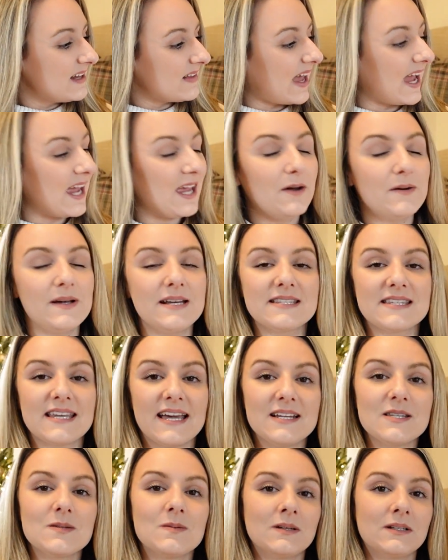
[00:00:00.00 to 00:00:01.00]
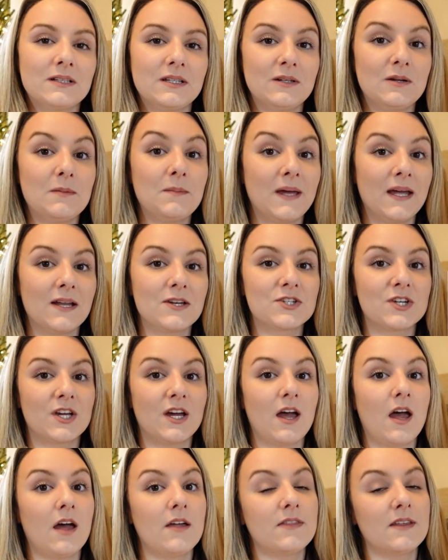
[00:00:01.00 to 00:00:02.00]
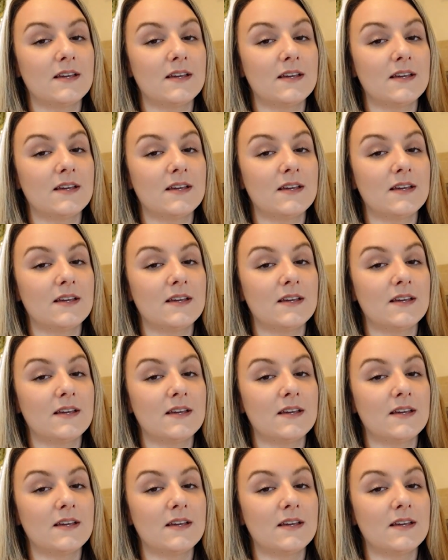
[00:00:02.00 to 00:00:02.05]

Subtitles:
I always like to include a picture